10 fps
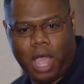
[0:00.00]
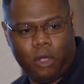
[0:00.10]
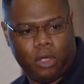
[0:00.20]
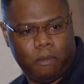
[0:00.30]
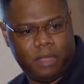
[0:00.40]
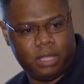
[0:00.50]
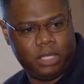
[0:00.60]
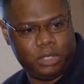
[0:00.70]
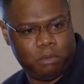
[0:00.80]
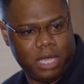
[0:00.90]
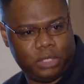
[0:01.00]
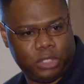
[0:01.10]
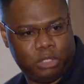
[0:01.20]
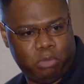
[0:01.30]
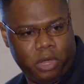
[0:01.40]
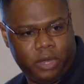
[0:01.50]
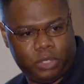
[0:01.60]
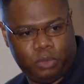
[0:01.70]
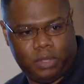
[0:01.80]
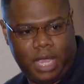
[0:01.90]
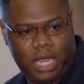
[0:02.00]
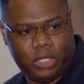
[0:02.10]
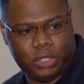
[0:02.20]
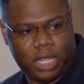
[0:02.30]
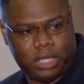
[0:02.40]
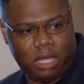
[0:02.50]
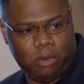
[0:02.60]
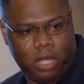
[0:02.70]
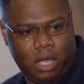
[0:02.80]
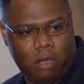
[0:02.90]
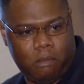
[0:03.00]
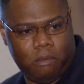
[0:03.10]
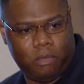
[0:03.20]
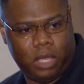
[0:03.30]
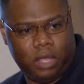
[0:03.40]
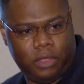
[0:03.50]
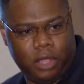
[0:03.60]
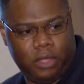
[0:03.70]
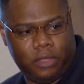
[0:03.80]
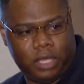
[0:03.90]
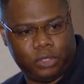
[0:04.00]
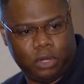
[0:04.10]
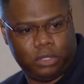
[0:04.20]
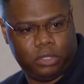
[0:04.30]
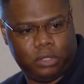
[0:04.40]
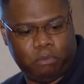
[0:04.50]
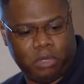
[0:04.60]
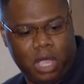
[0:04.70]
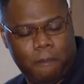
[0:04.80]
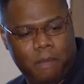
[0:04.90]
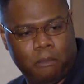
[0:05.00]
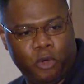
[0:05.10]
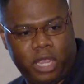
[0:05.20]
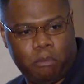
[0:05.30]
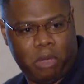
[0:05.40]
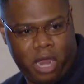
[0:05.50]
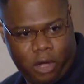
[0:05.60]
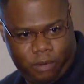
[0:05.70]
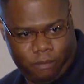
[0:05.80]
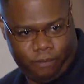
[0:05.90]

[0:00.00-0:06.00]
outcome that these mice experience with age is that they start to become memory impaired.